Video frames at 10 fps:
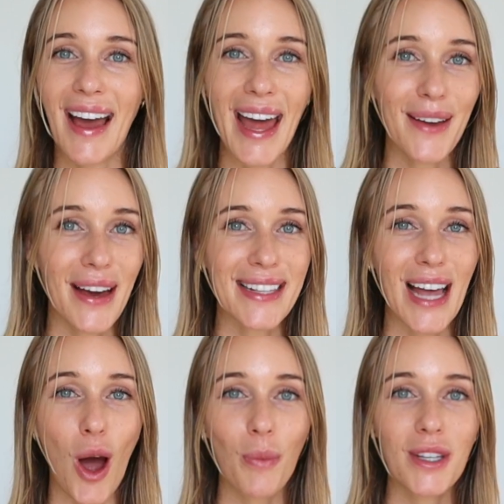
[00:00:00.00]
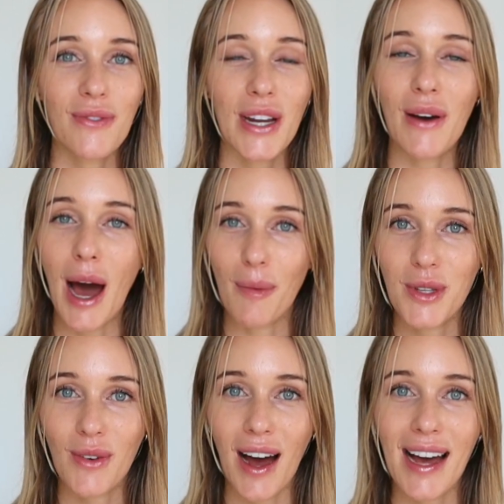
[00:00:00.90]
Anyways, I hope this video helped
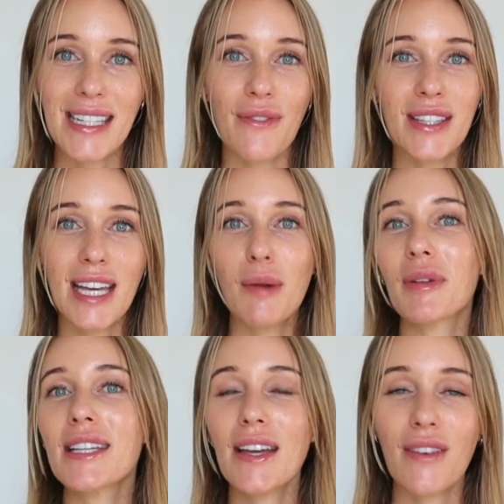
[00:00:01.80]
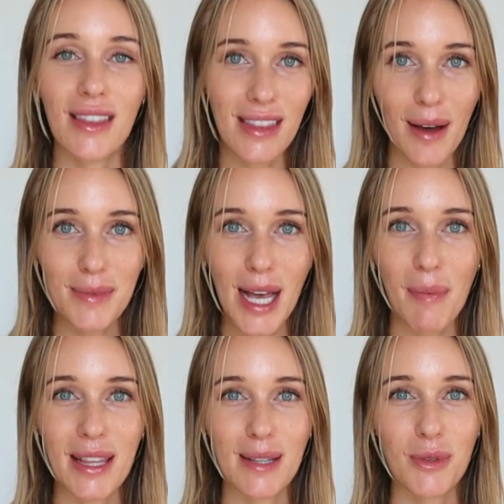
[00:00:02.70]
you guys. If it did, please give it a thumbs
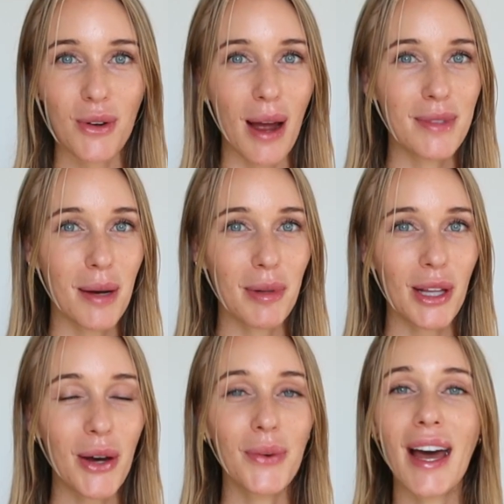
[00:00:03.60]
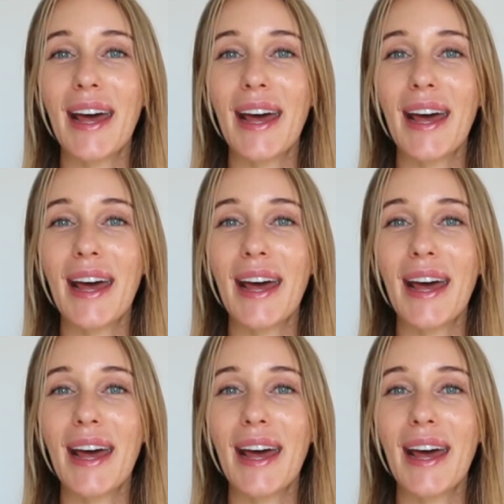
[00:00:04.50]
up and subscribe down below.